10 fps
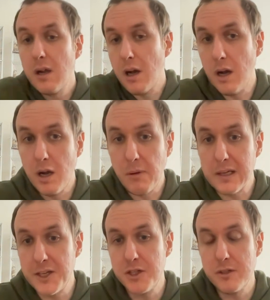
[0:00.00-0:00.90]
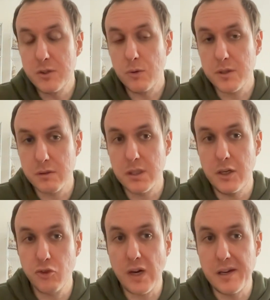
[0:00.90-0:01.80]
Unless you talk to a
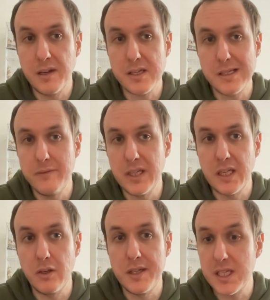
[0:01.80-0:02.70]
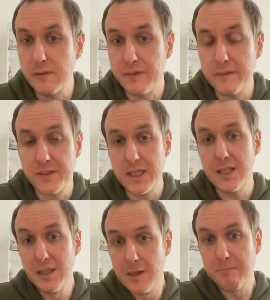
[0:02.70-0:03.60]
trainer that's living in
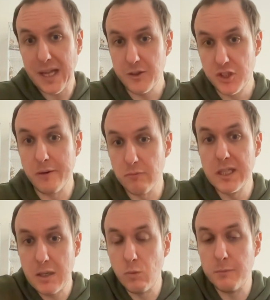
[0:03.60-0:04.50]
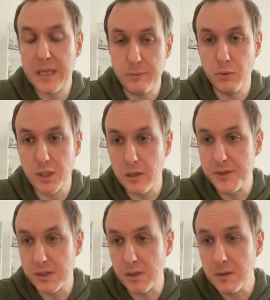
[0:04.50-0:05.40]
1950, that's generally what people would go
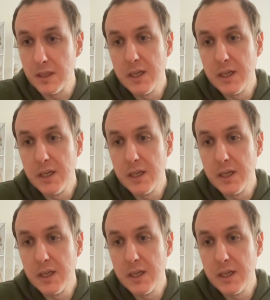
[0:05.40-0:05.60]
to.